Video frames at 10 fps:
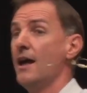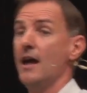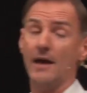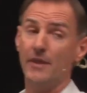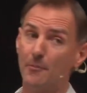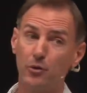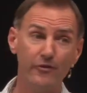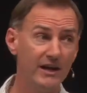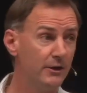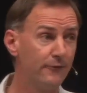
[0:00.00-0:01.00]
and they're
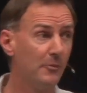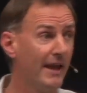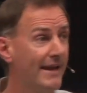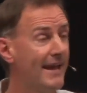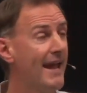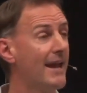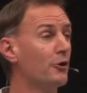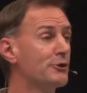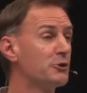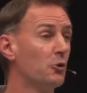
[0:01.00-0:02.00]
prevented from laying a hand
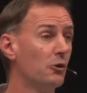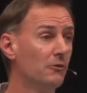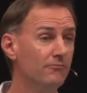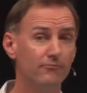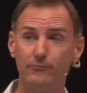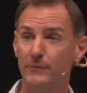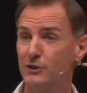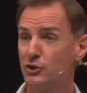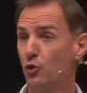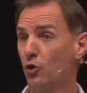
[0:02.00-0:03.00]
on Saul.
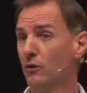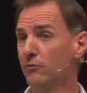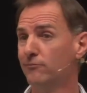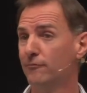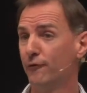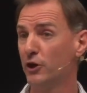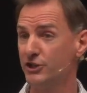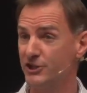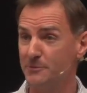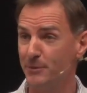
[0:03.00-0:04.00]
Saul
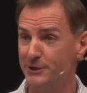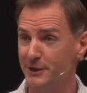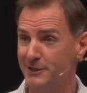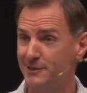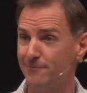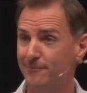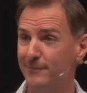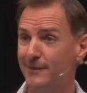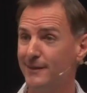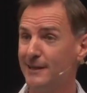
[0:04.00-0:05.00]
finishes his business.
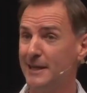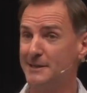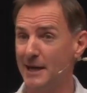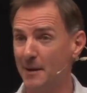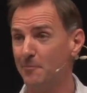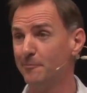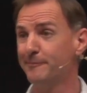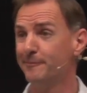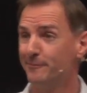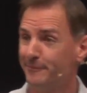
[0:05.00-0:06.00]
He gets up,
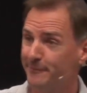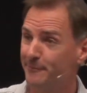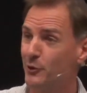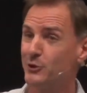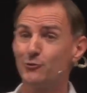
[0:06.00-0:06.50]
puts his